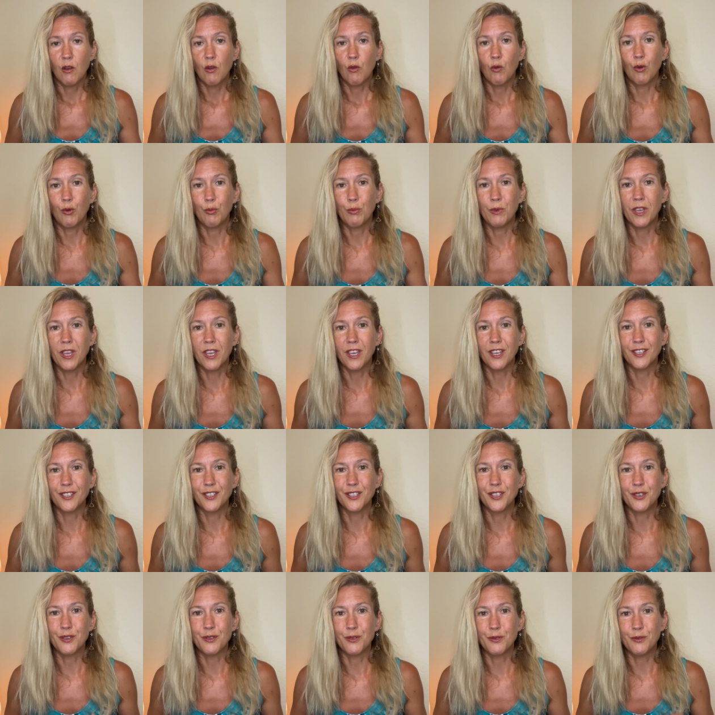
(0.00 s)
will begin
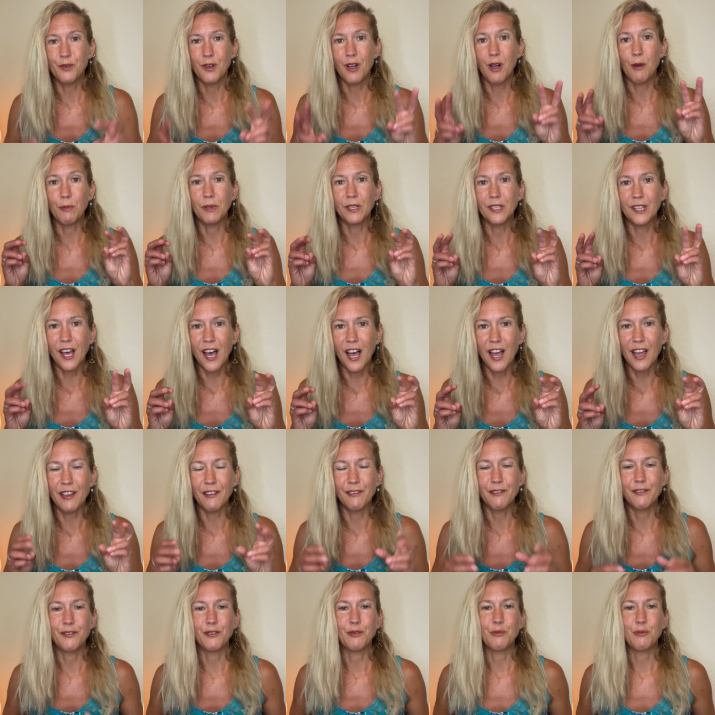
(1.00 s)
to come alive.